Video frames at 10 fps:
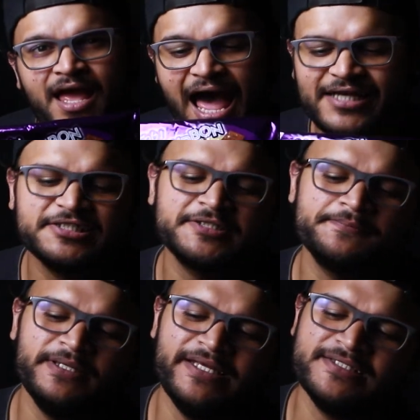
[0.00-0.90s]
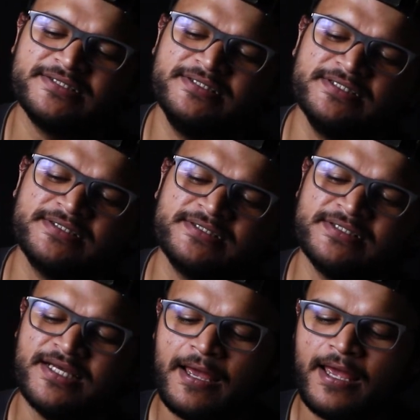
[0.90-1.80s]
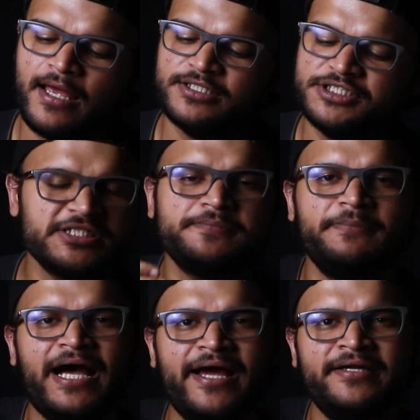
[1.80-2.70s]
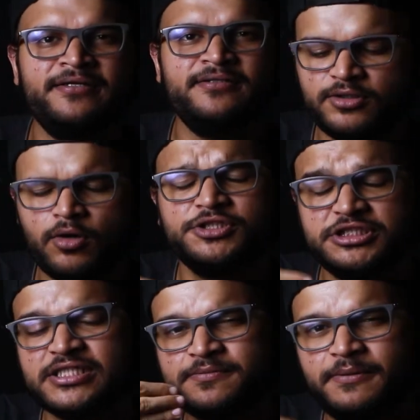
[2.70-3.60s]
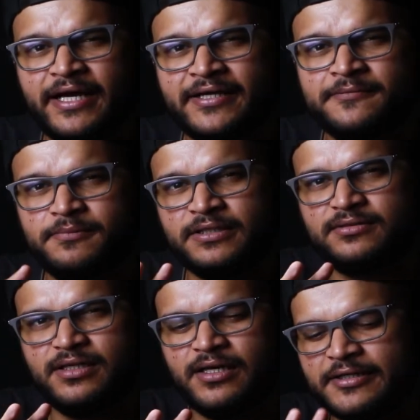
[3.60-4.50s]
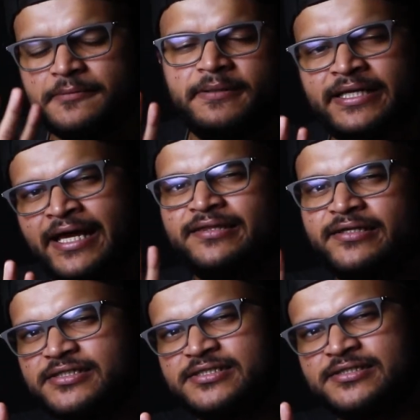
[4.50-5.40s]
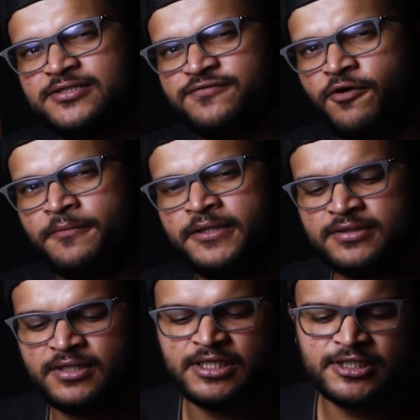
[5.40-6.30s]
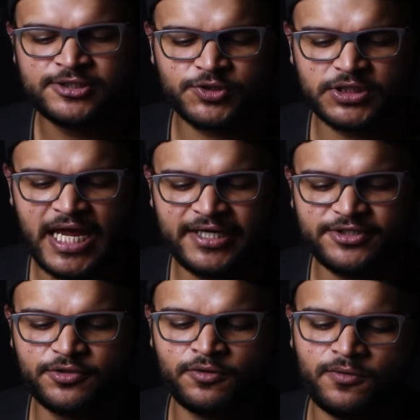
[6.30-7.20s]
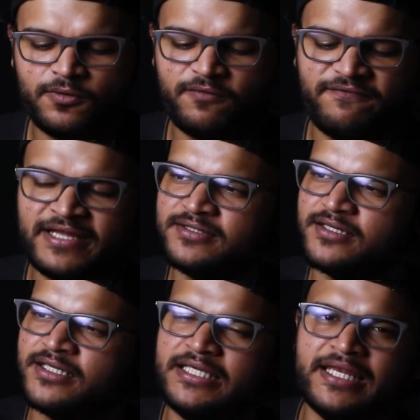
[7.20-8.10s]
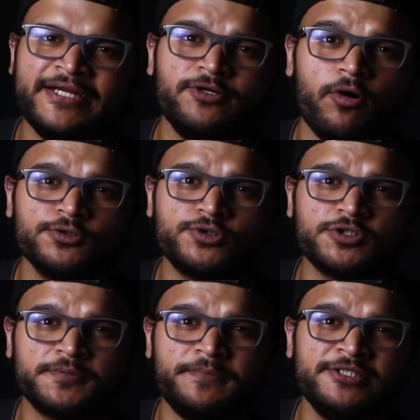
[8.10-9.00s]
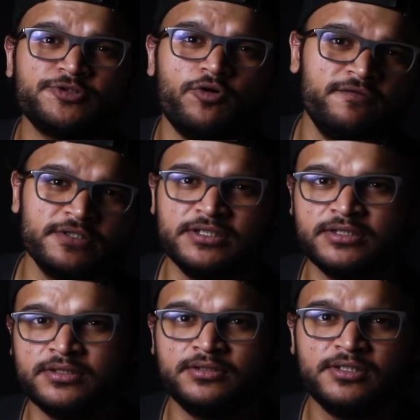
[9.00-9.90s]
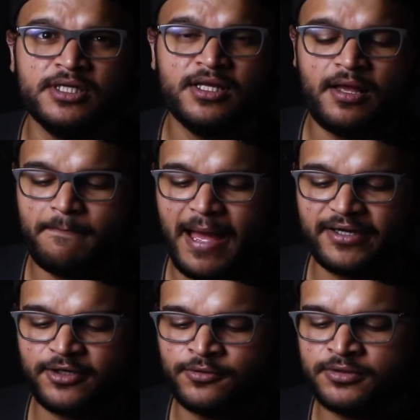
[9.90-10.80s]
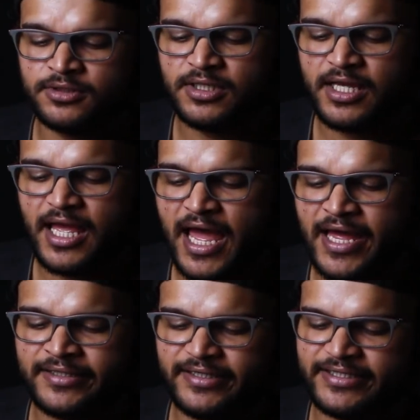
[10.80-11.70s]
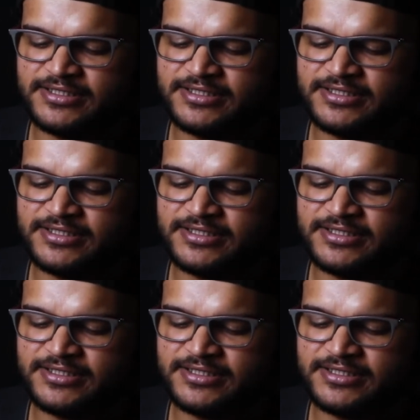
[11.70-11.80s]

I just place this just behind, not just behind, but a little bit healthy distance from it, so that when the key light also spills over the background, and it